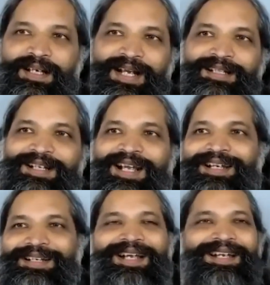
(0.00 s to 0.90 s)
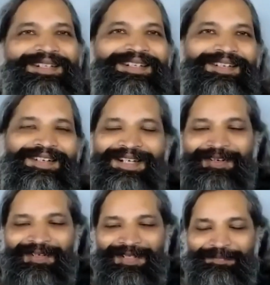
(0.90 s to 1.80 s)
And then I did
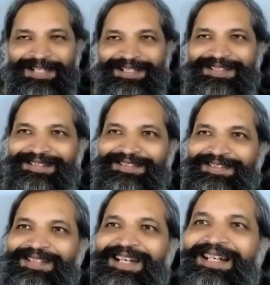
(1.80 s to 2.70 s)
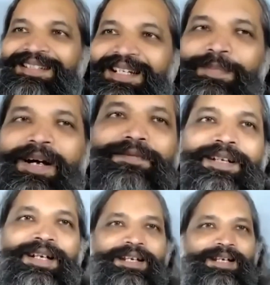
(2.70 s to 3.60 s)
not complete this. So the next step after
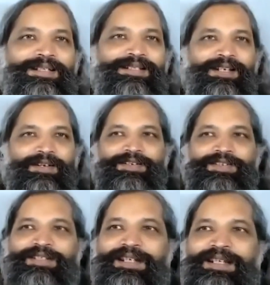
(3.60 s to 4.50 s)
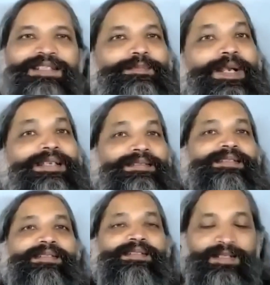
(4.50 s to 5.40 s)
increasing consciousness is
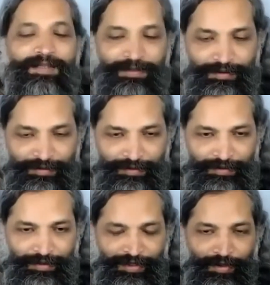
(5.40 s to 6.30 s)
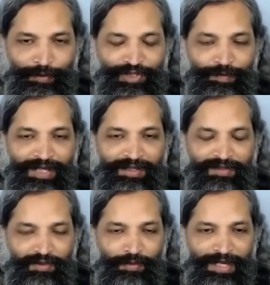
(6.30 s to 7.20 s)
plasticity, which
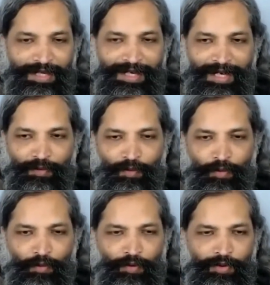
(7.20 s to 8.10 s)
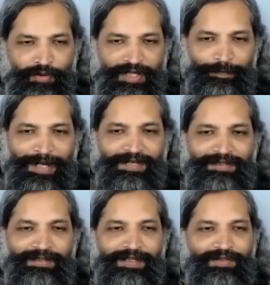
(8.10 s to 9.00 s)
means you allow all your
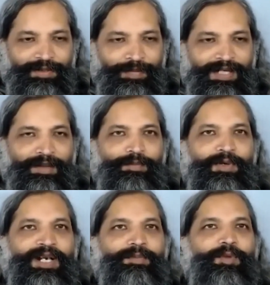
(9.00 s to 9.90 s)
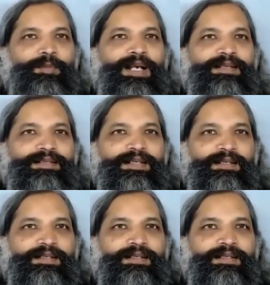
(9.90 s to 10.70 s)
capacities to become more and more plastic,